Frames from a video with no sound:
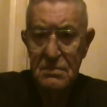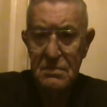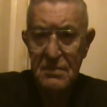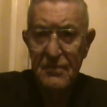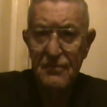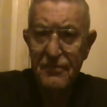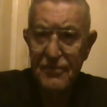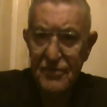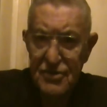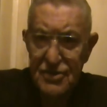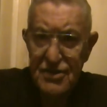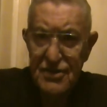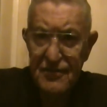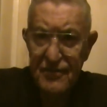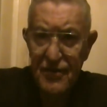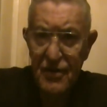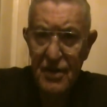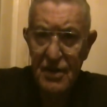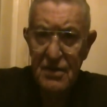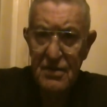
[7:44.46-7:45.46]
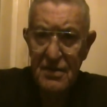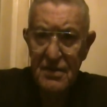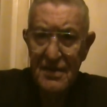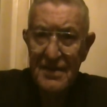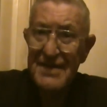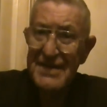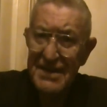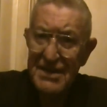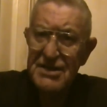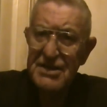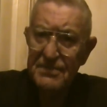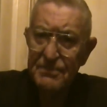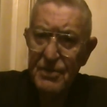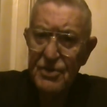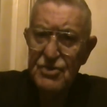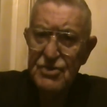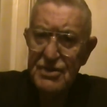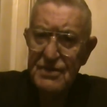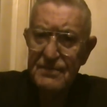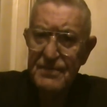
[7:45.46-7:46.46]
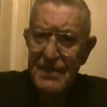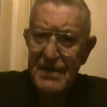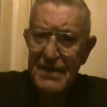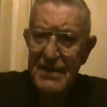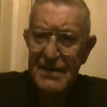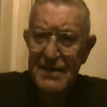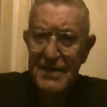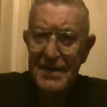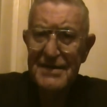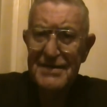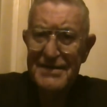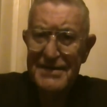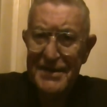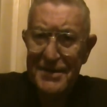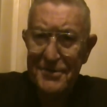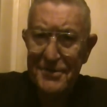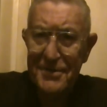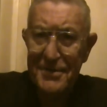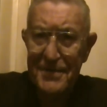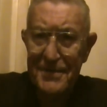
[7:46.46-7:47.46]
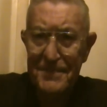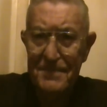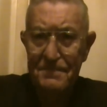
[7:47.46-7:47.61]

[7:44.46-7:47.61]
First of all, it's supposed to be a secret.